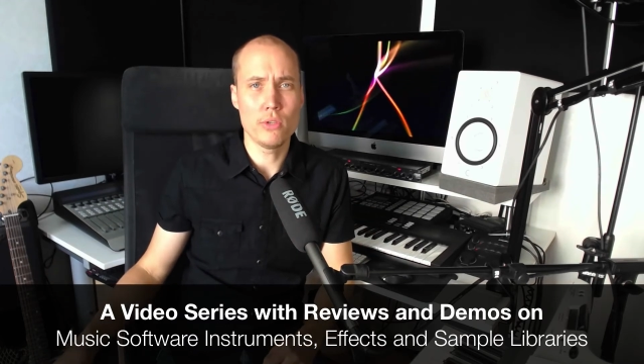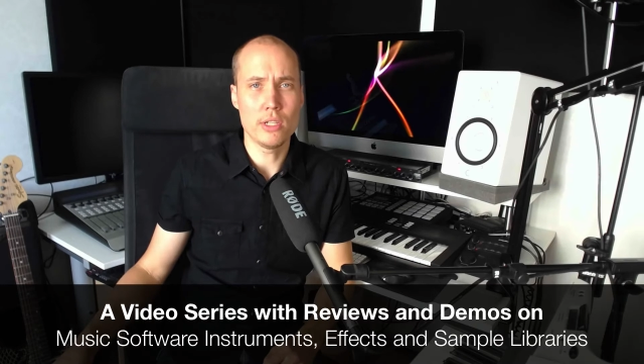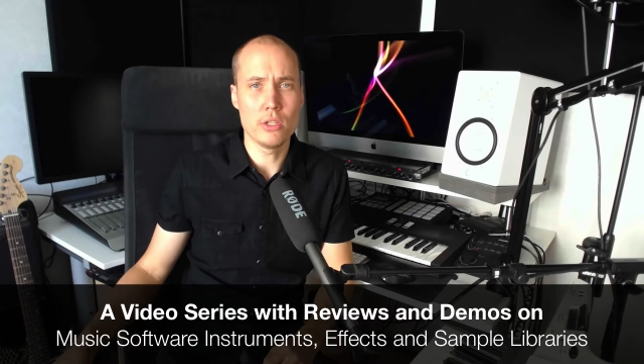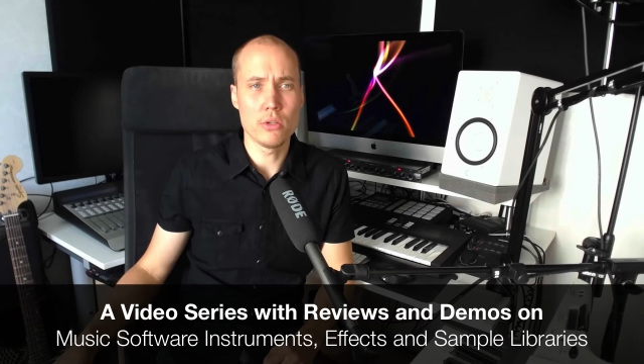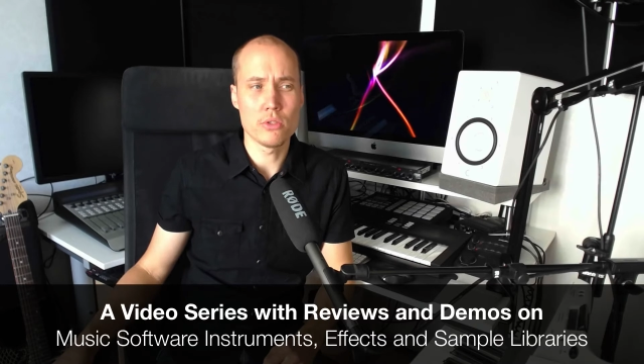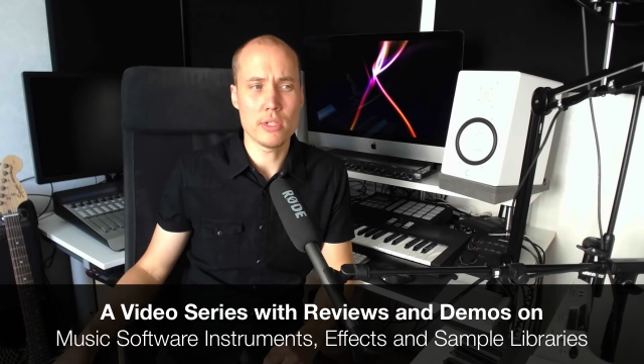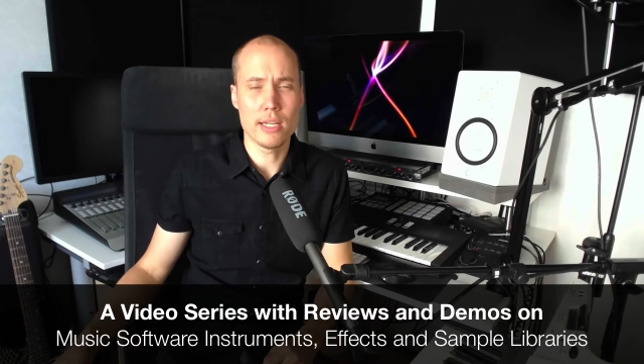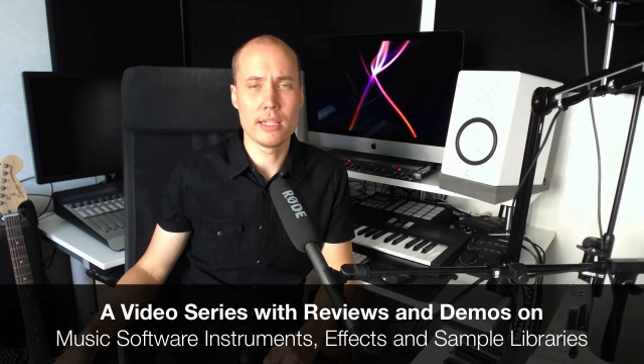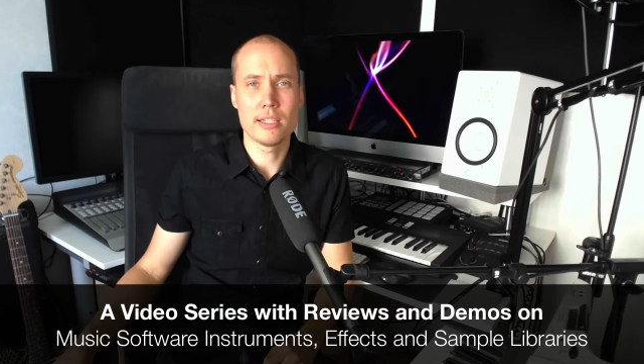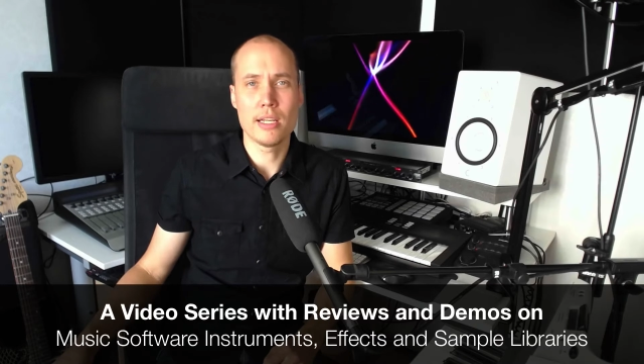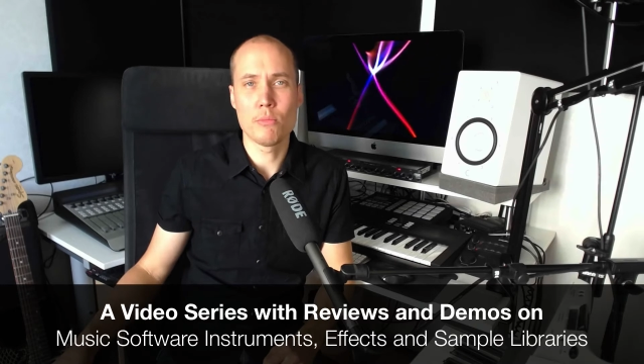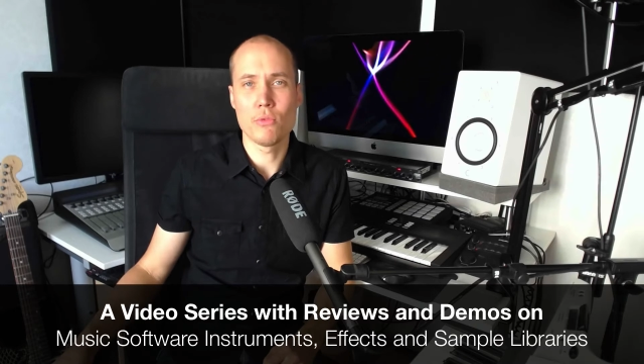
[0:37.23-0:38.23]
videos
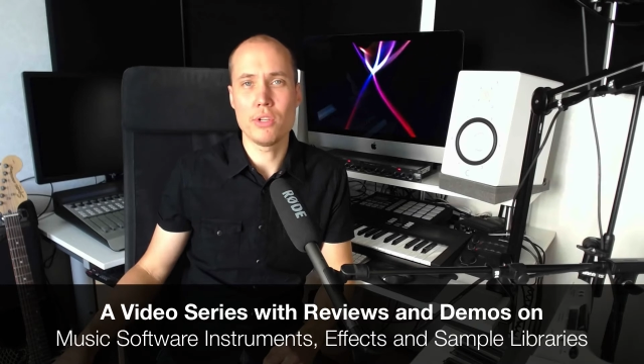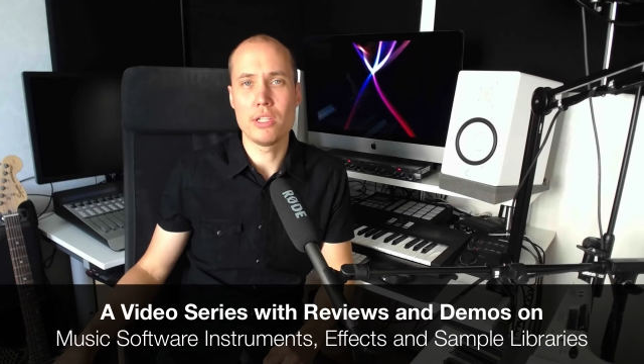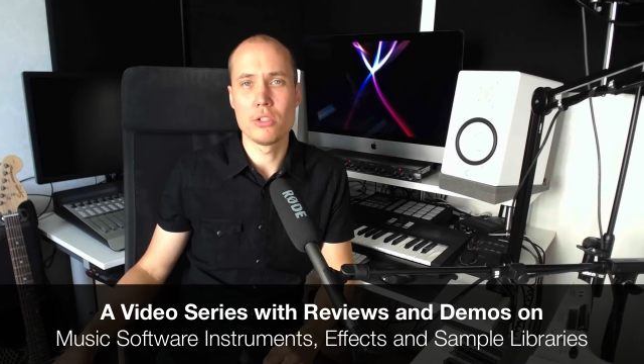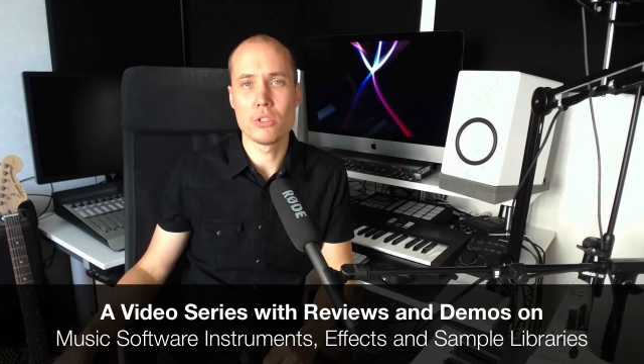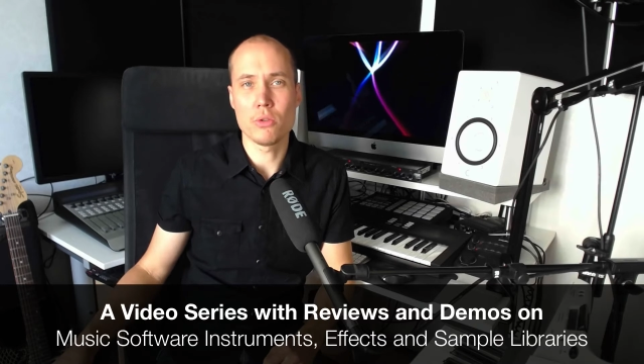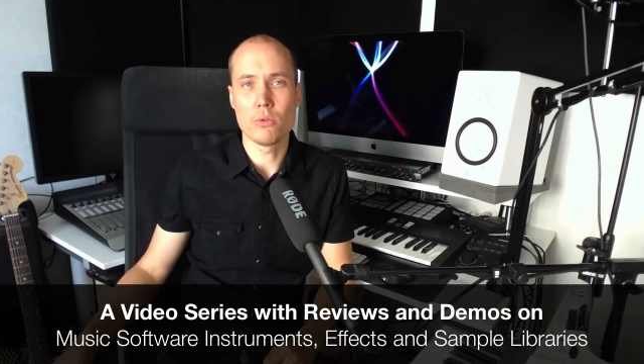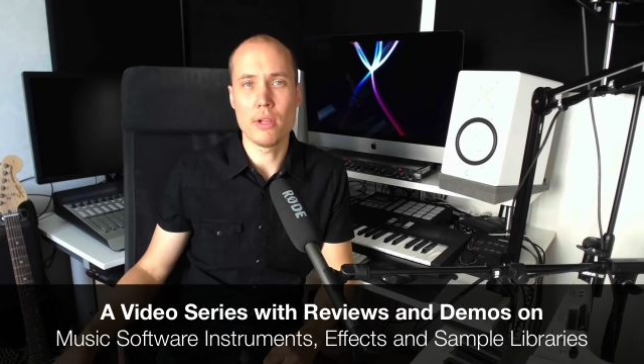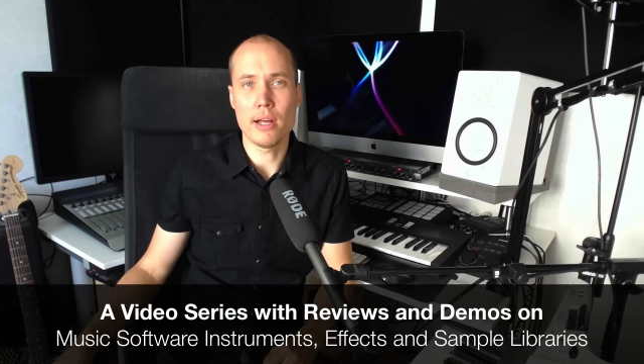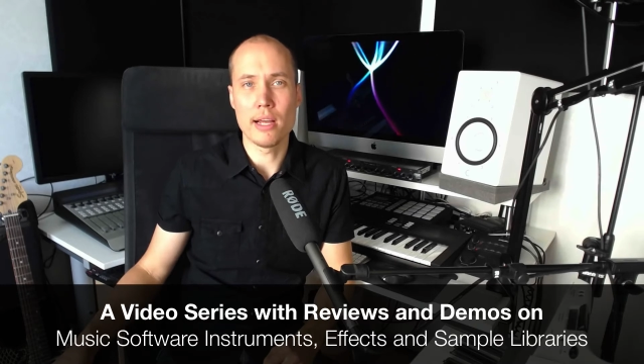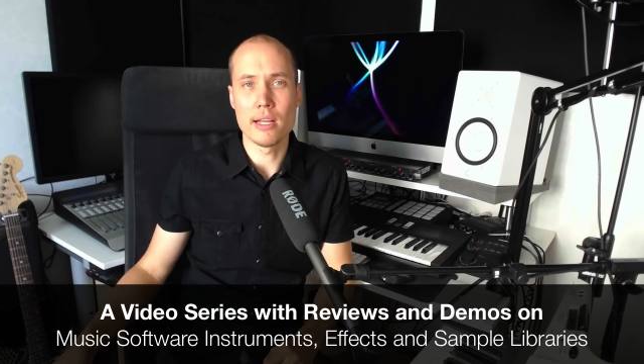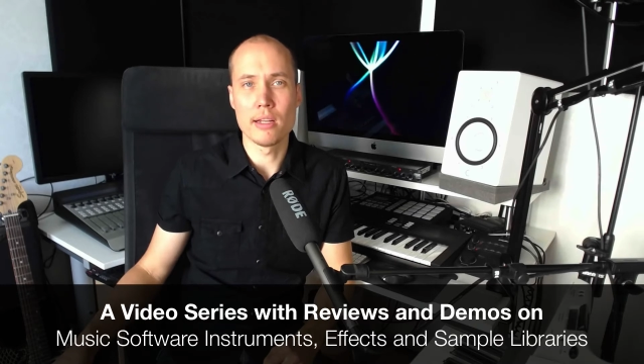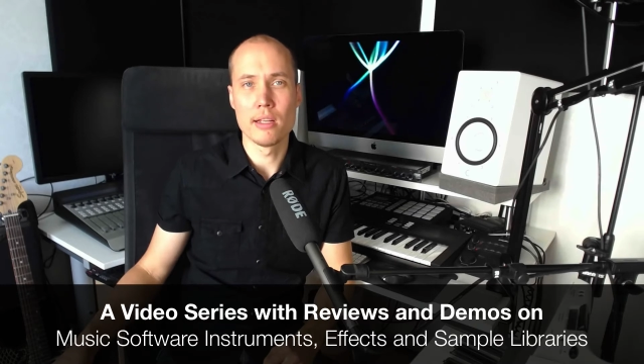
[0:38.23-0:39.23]
and demo videos
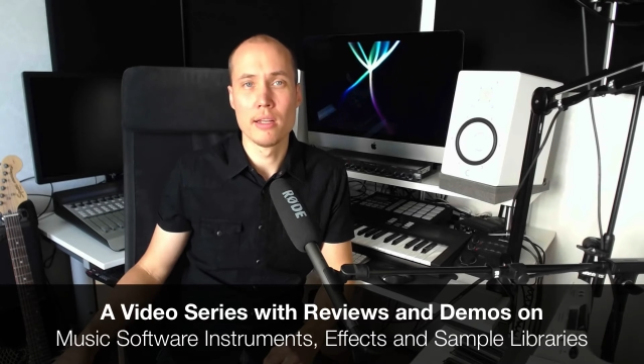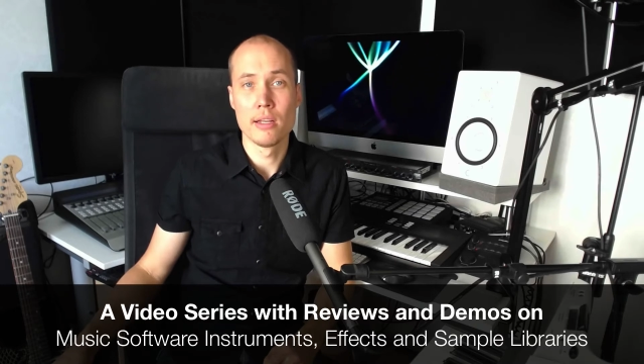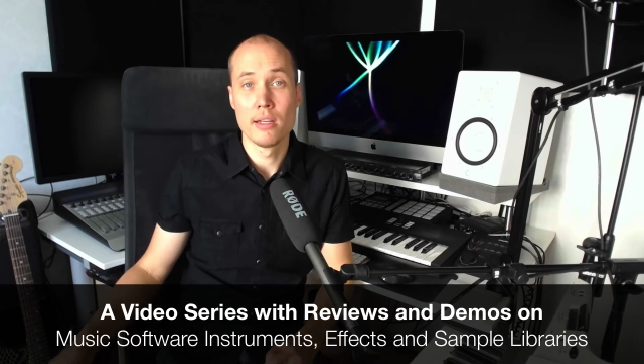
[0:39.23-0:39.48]
online,